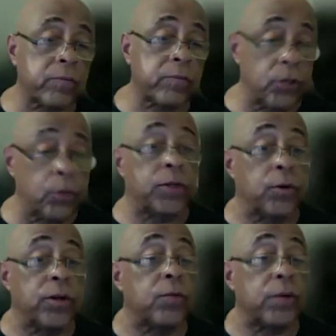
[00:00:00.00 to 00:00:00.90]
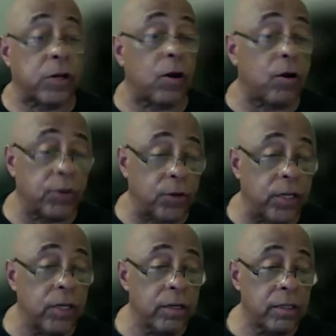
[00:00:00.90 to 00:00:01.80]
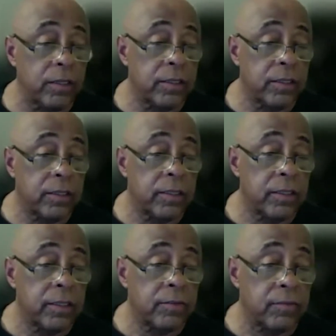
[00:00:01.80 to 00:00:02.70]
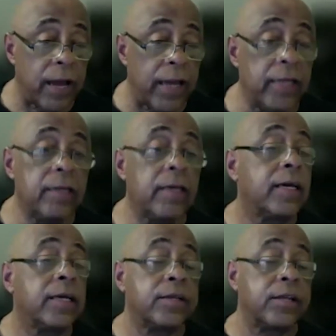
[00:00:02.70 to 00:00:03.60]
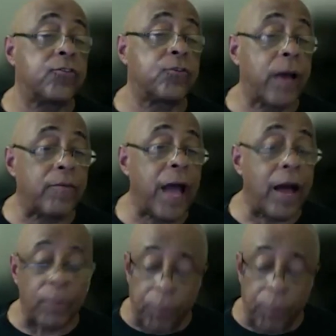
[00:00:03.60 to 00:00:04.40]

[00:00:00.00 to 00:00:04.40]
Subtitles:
when you were doing your reserve duty, right? Did you ever have a